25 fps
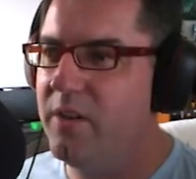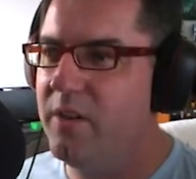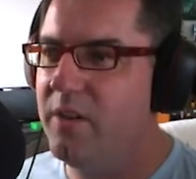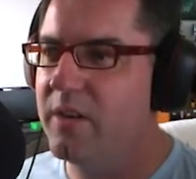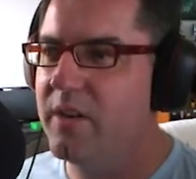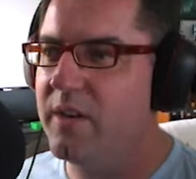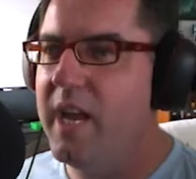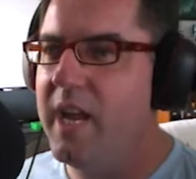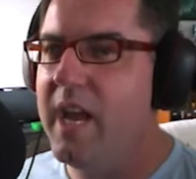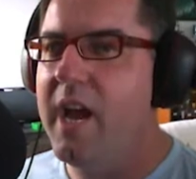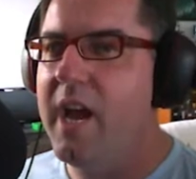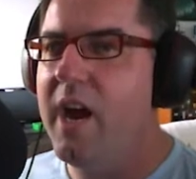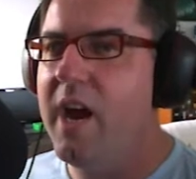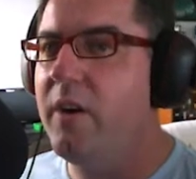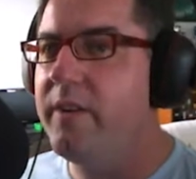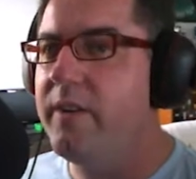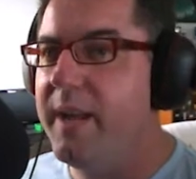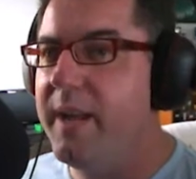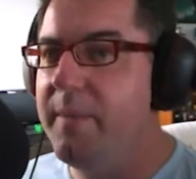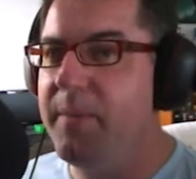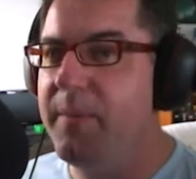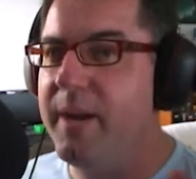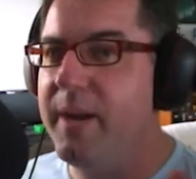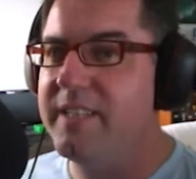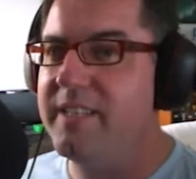Look. I'll
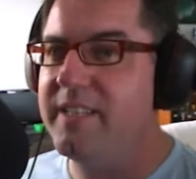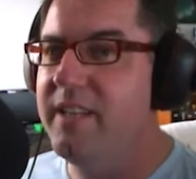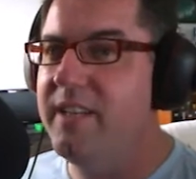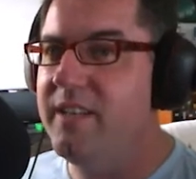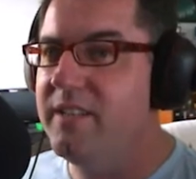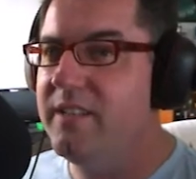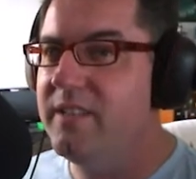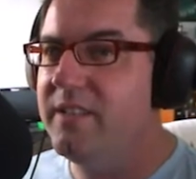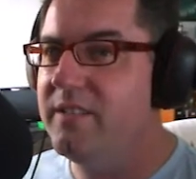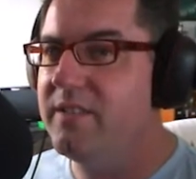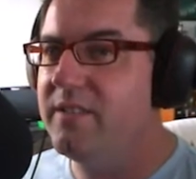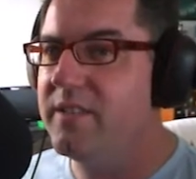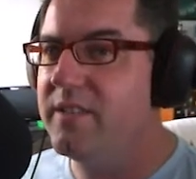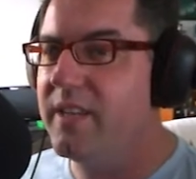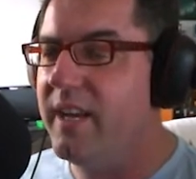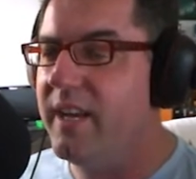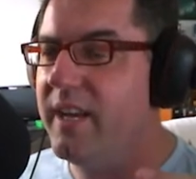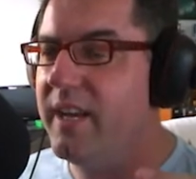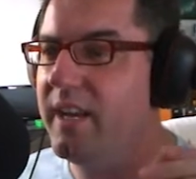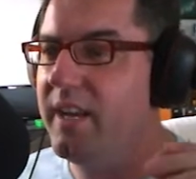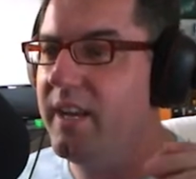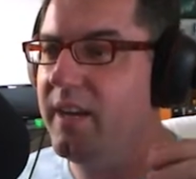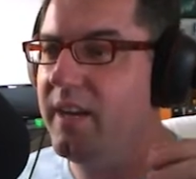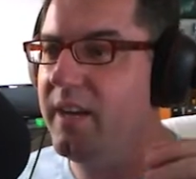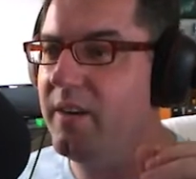get back to you.
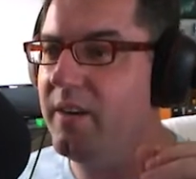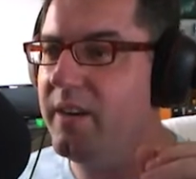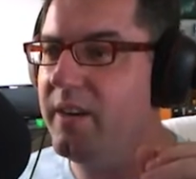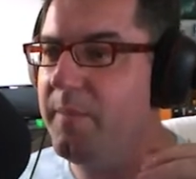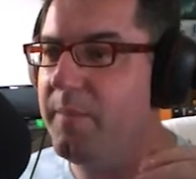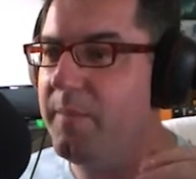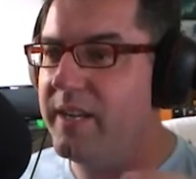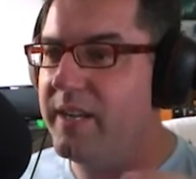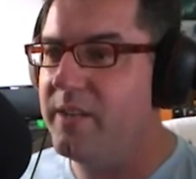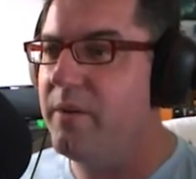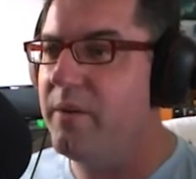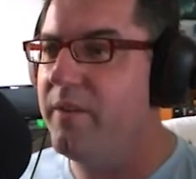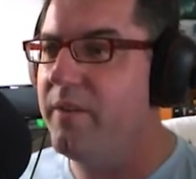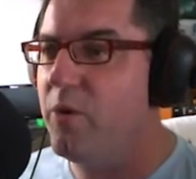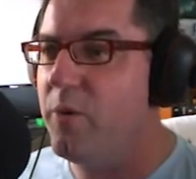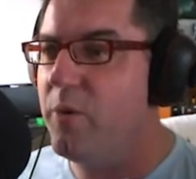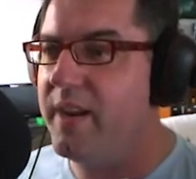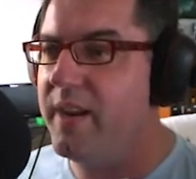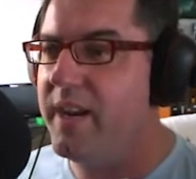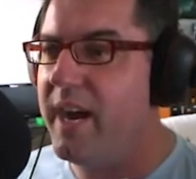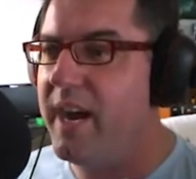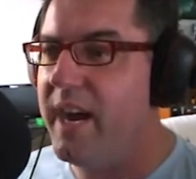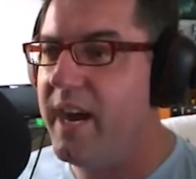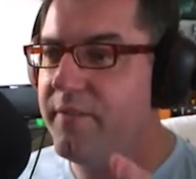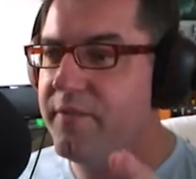I'll get back to
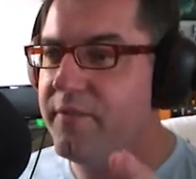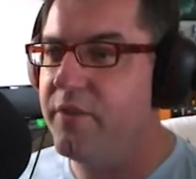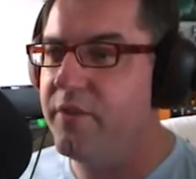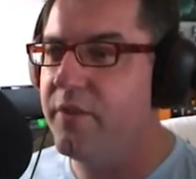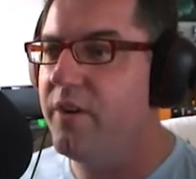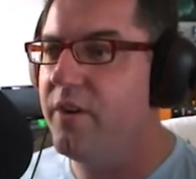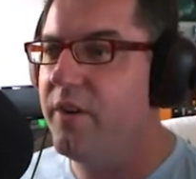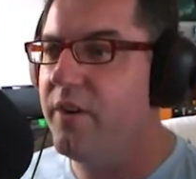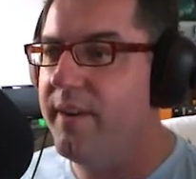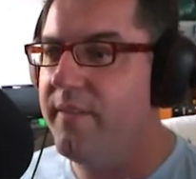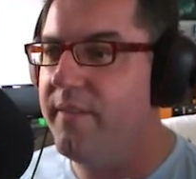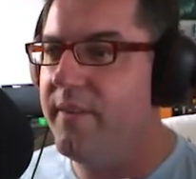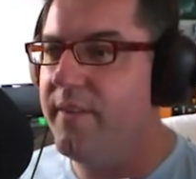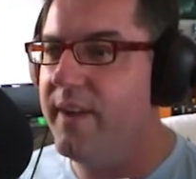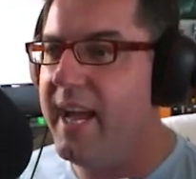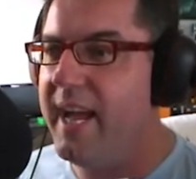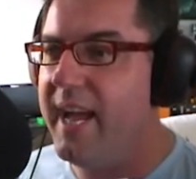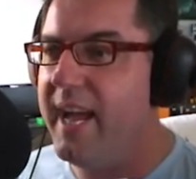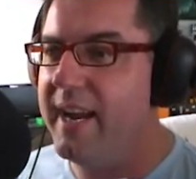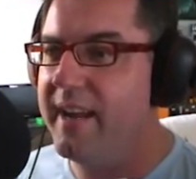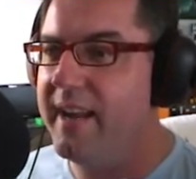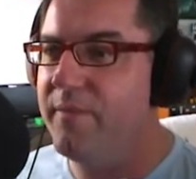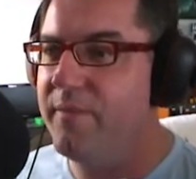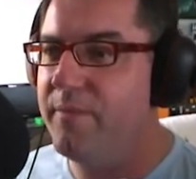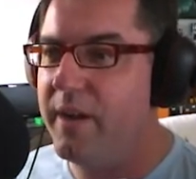everyone after I've
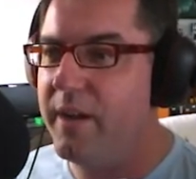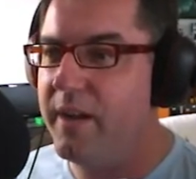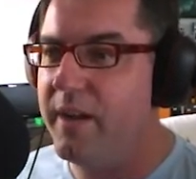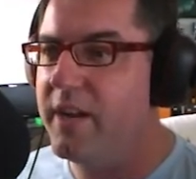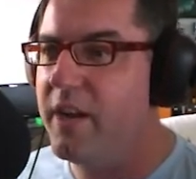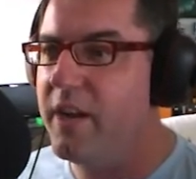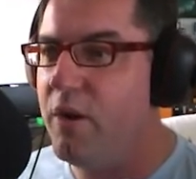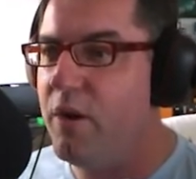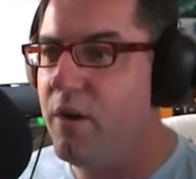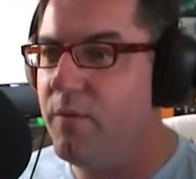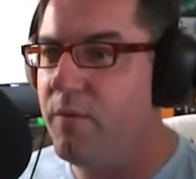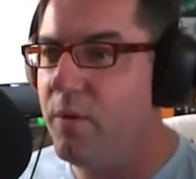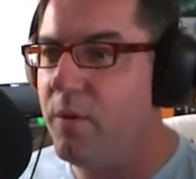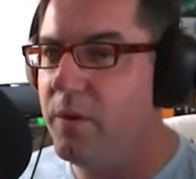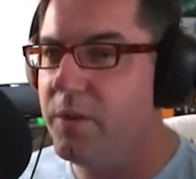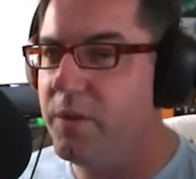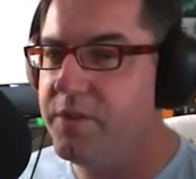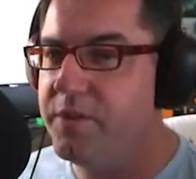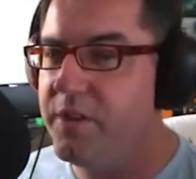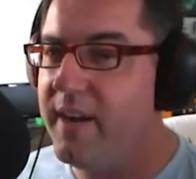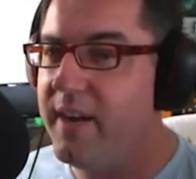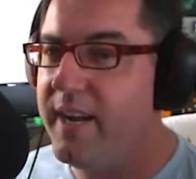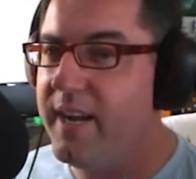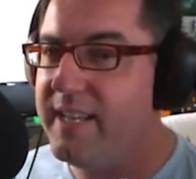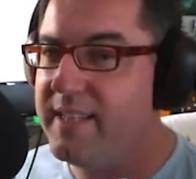had a go of all the
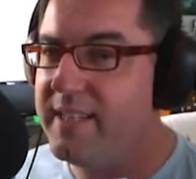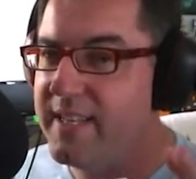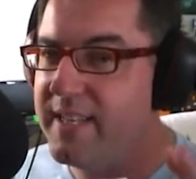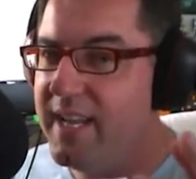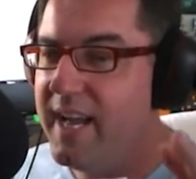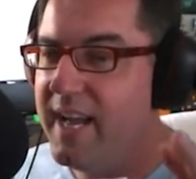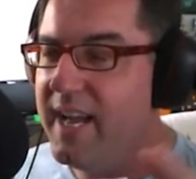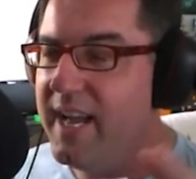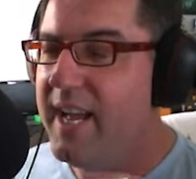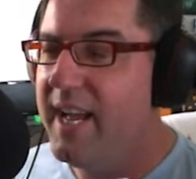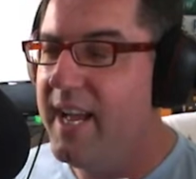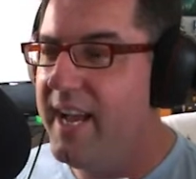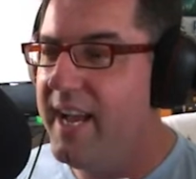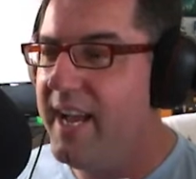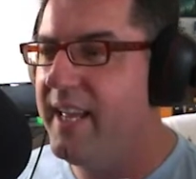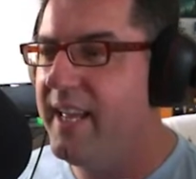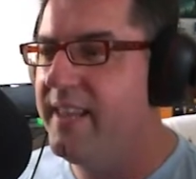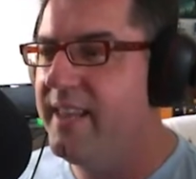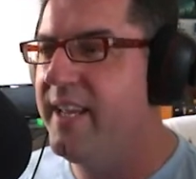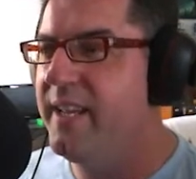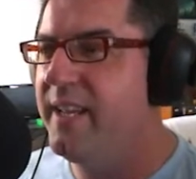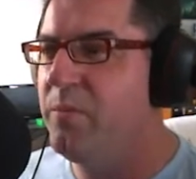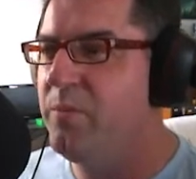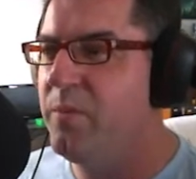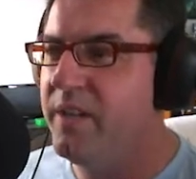tyres,
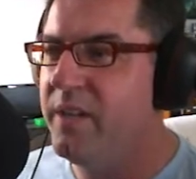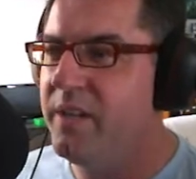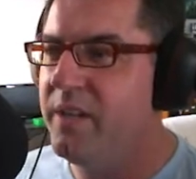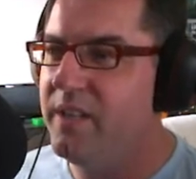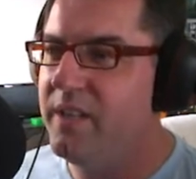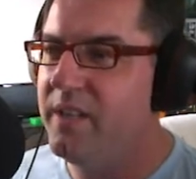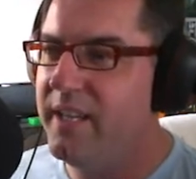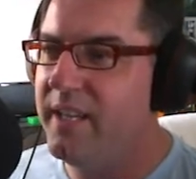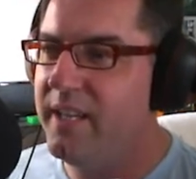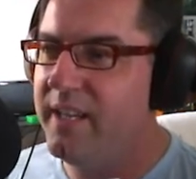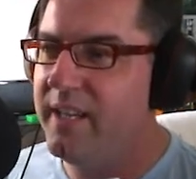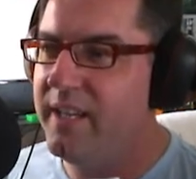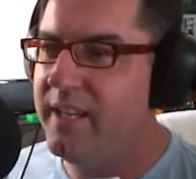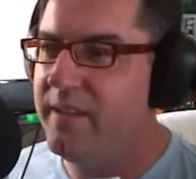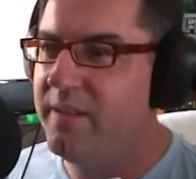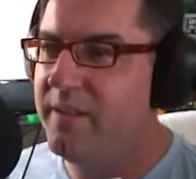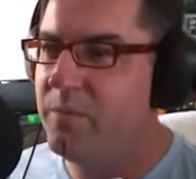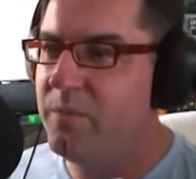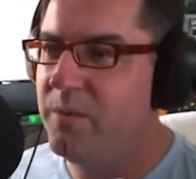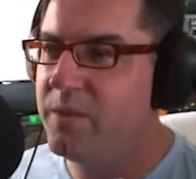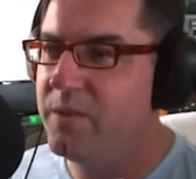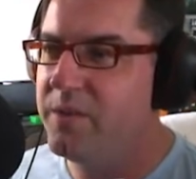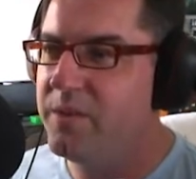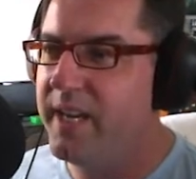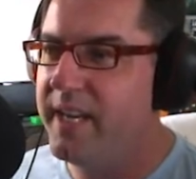and then
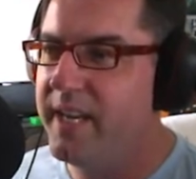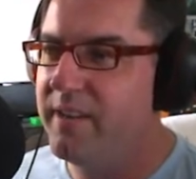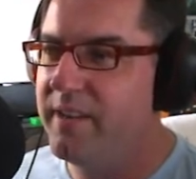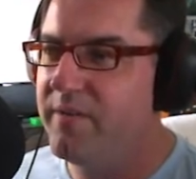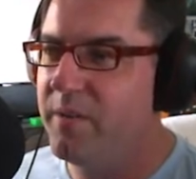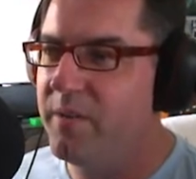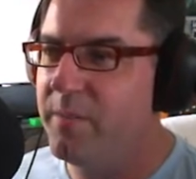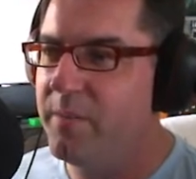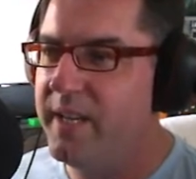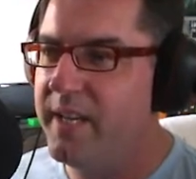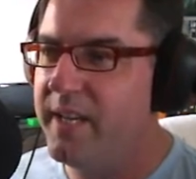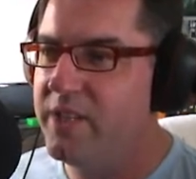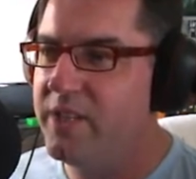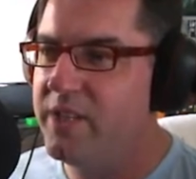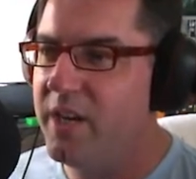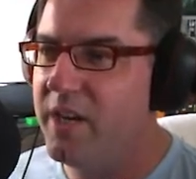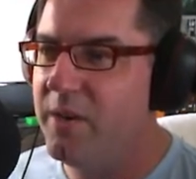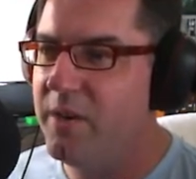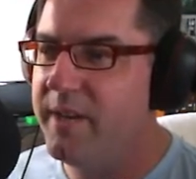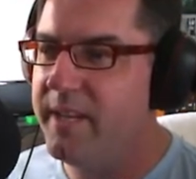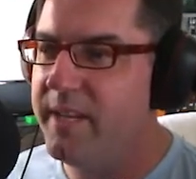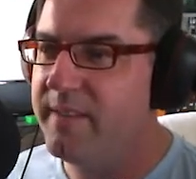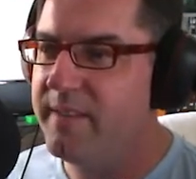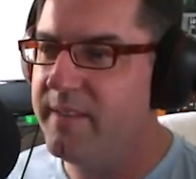we'll take it from there, shall we?